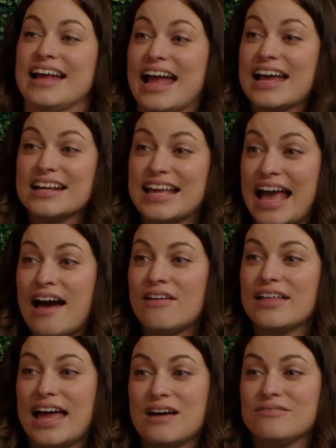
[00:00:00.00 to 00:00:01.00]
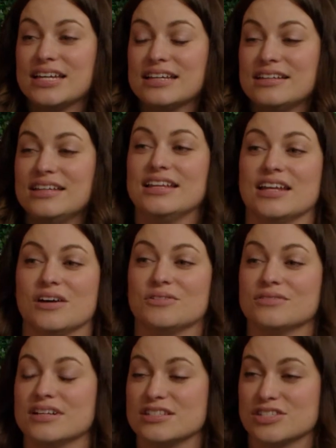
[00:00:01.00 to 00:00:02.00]
and Cal having,
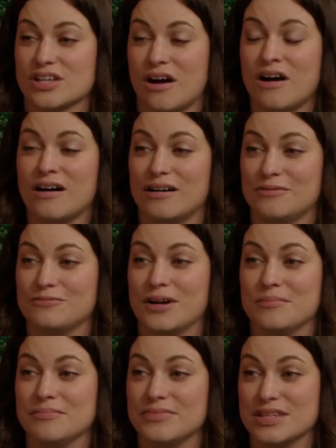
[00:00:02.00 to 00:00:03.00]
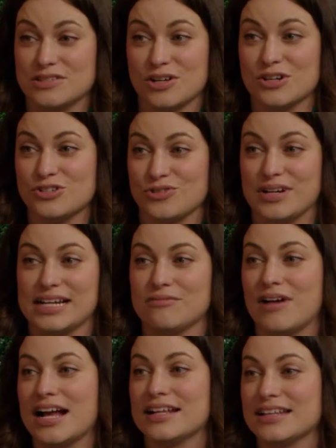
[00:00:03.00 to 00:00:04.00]
a scar from the surgery,
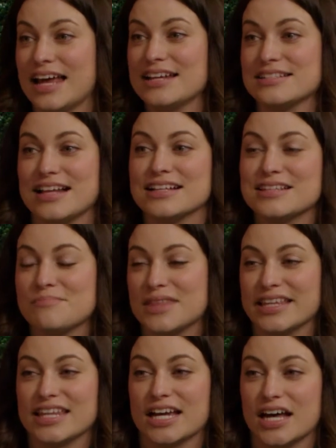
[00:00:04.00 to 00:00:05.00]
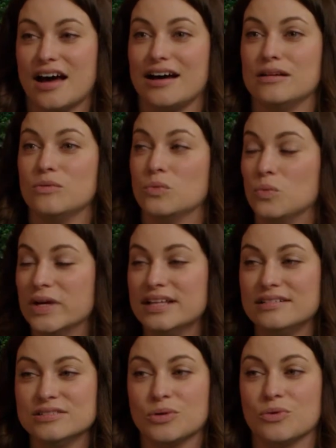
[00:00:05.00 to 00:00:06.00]
right? That is not something that God
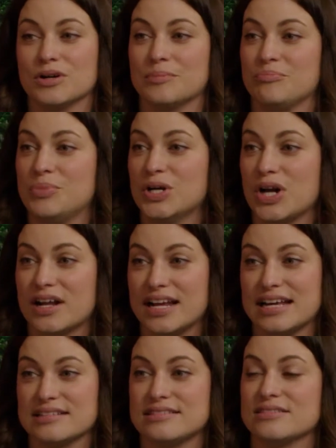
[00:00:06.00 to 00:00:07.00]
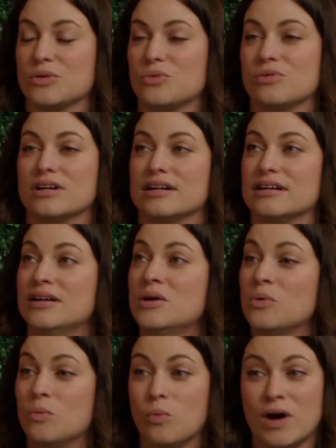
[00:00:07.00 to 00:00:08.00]
willed or put on us or
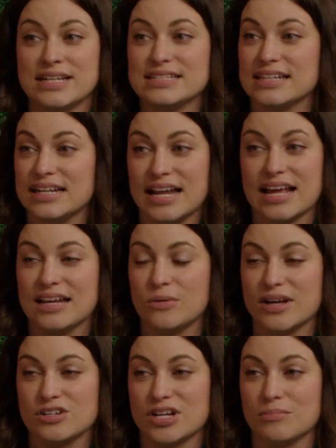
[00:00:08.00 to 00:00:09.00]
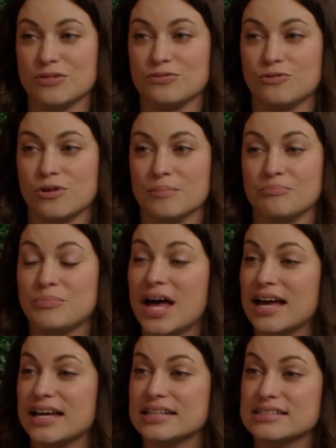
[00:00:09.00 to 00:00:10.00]
wanted in any way, shape, or form.
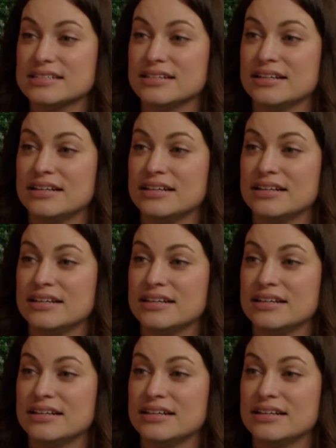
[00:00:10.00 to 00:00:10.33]
But